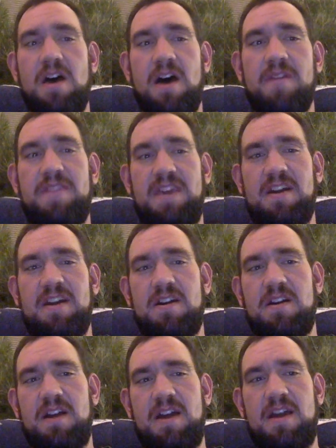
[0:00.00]
of the
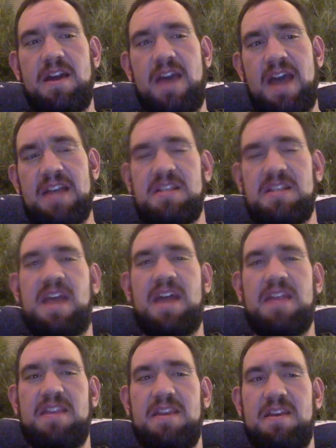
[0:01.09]
ear as it's
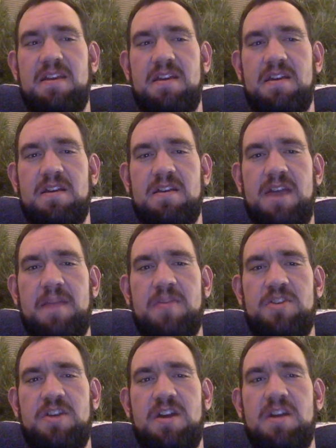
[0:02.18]
had the
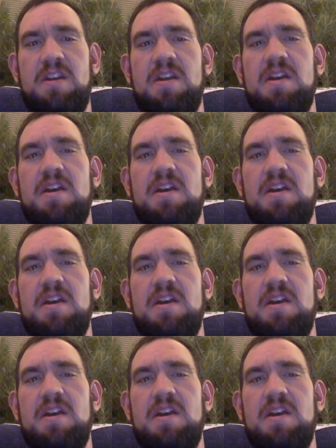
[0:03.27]
damage done.